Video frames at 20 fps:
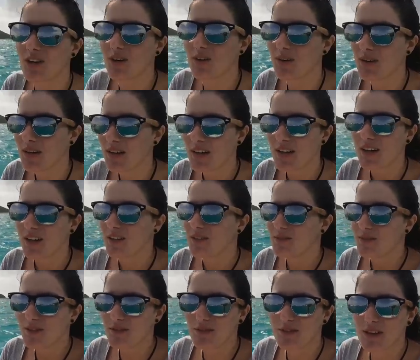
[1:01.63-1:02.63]
So
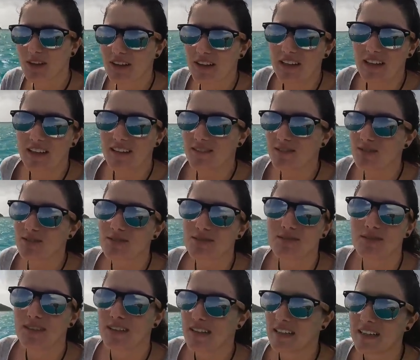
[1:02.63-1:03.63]
we've really,
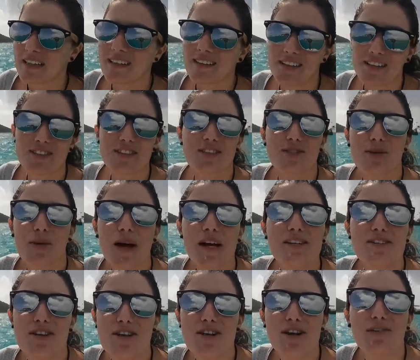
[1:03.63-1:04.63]
the
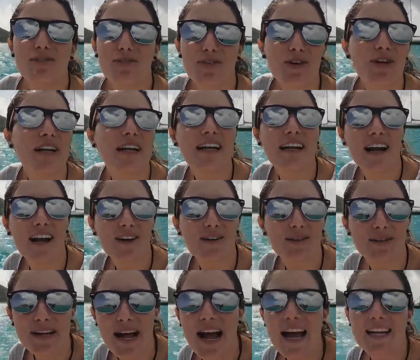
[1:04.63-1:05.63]
situation of food in
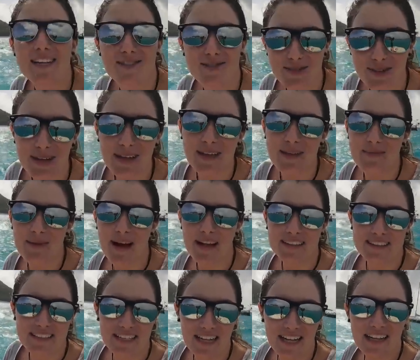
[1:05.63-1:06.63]
Cancun is really
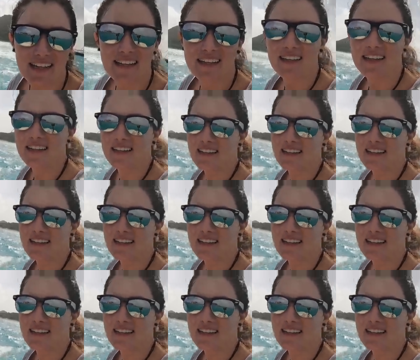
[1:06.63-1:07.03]
bad today.